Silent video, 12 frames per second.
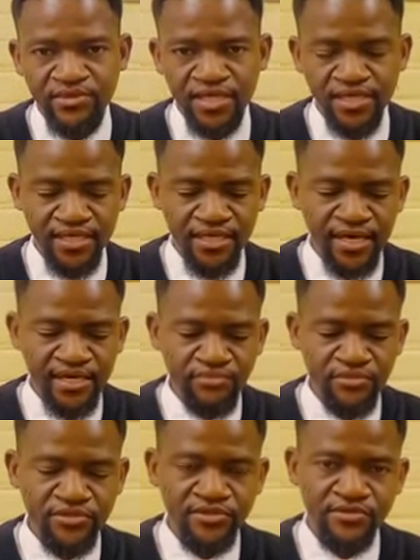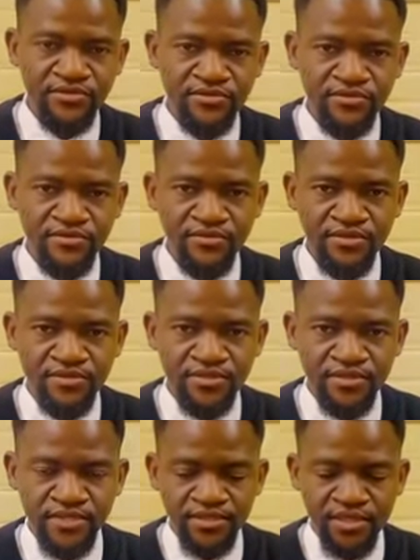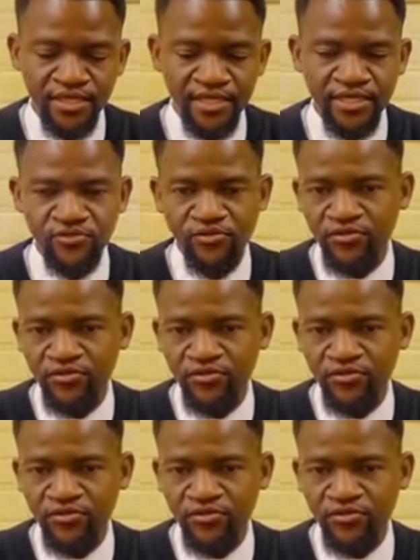like the dry ports to